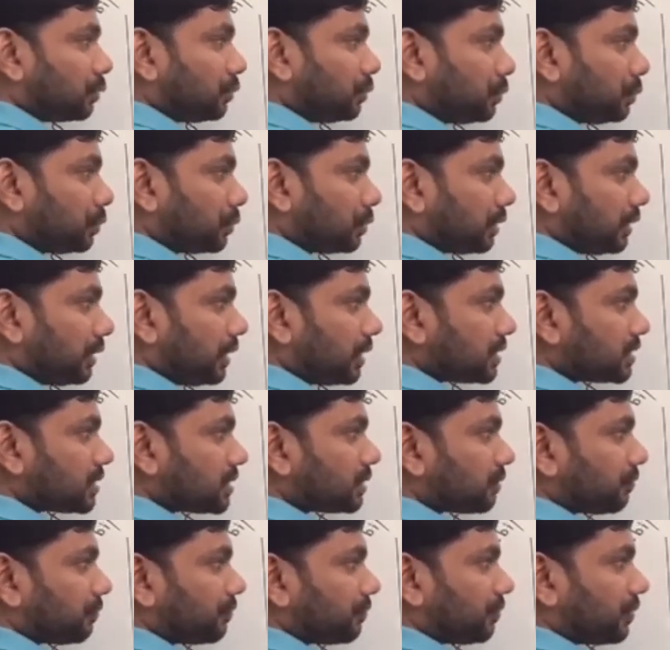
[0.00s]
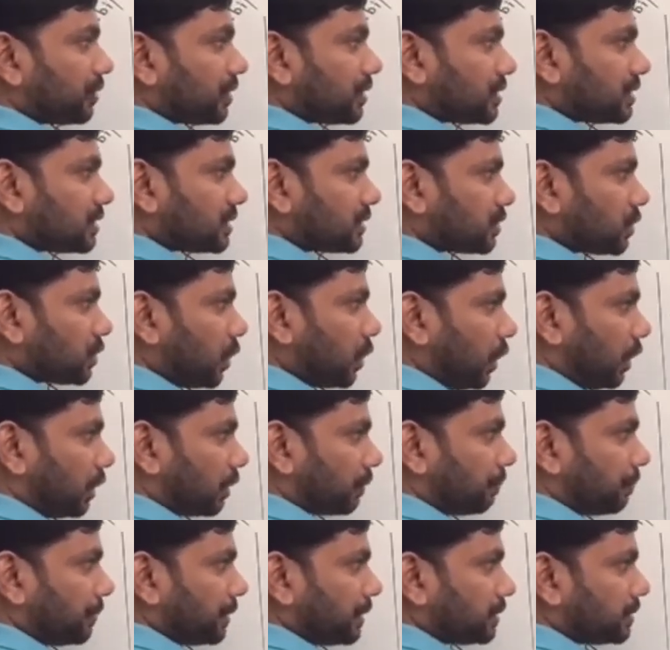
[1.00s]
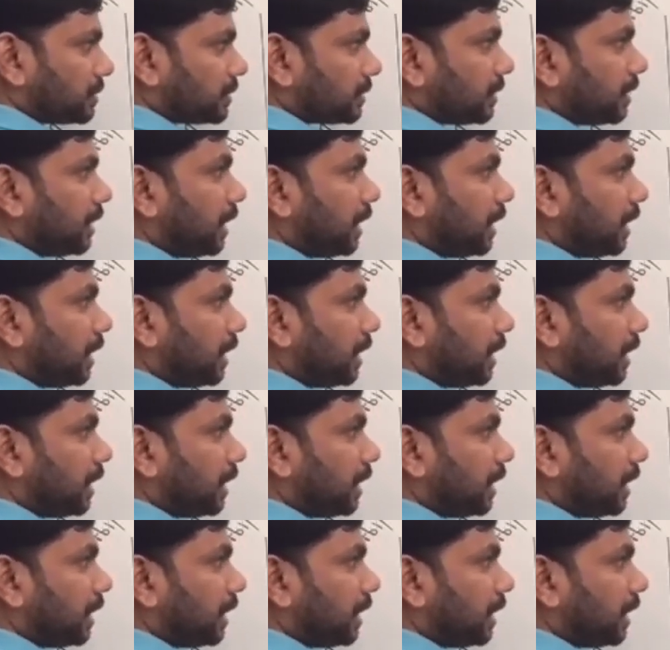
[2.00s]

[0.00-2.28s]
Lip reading: nucleus, first orbit.